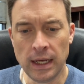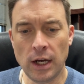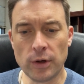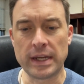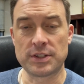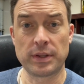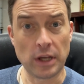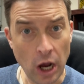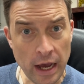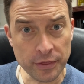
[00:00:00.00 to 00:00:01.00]
Okay, so the
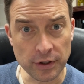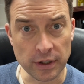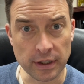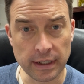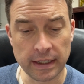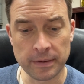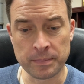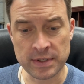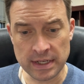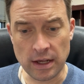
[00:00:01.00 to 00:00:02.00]
author
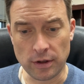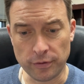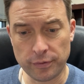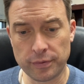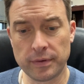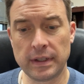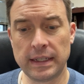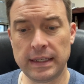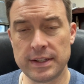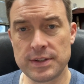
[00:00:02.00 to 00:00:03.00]
himself
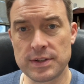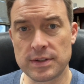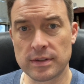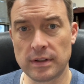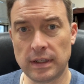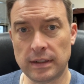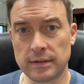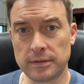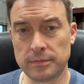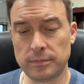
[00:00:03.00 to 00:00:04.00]
is,
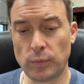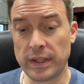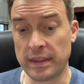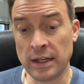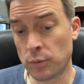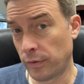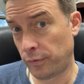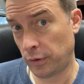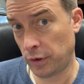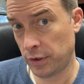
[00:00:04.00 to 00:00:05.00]
we think,
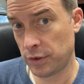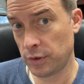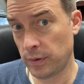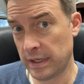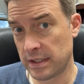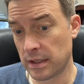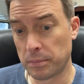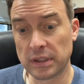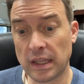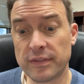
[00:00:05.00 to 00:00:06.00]
referred to as the
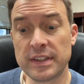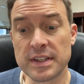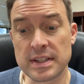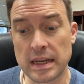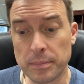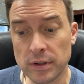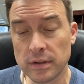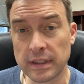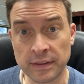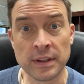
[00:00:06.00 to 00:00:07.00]
beloved
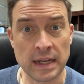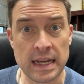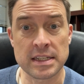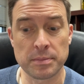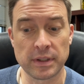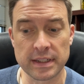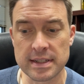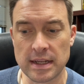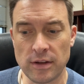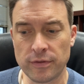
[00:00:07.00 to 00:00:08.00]
disciple in the gospel
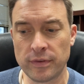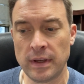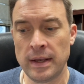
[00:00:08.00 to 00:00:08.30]
itself.